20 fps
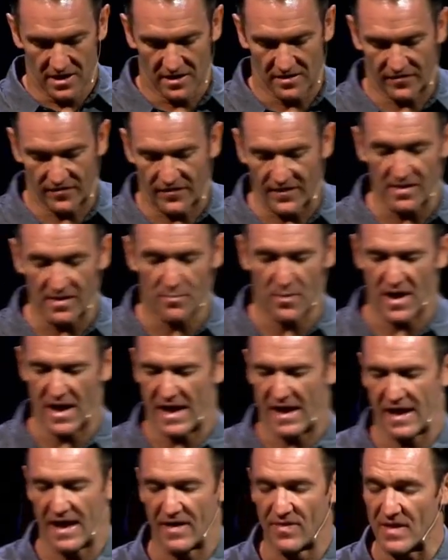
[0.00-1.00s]
in
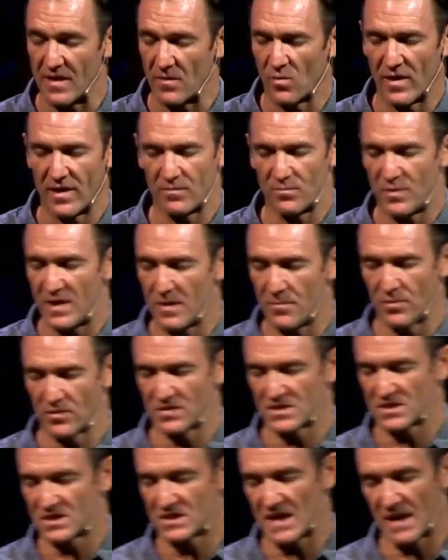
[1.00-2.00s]
Philippi, and that when people
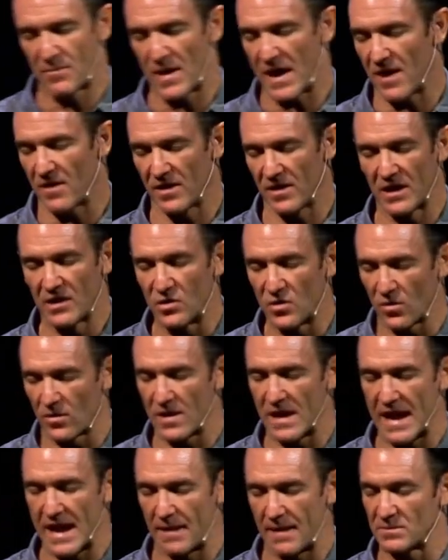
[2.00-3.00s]
step out in your
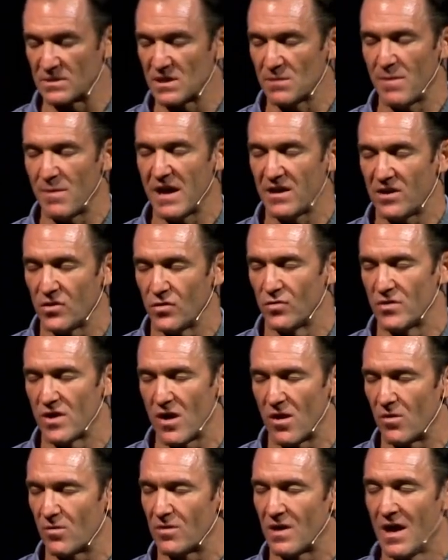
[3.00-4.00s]
name to make you
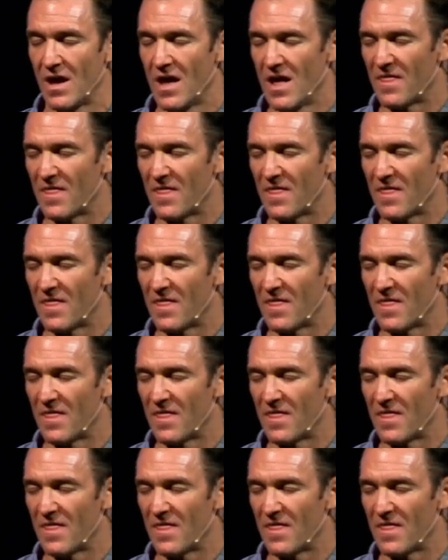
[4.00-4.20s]
known,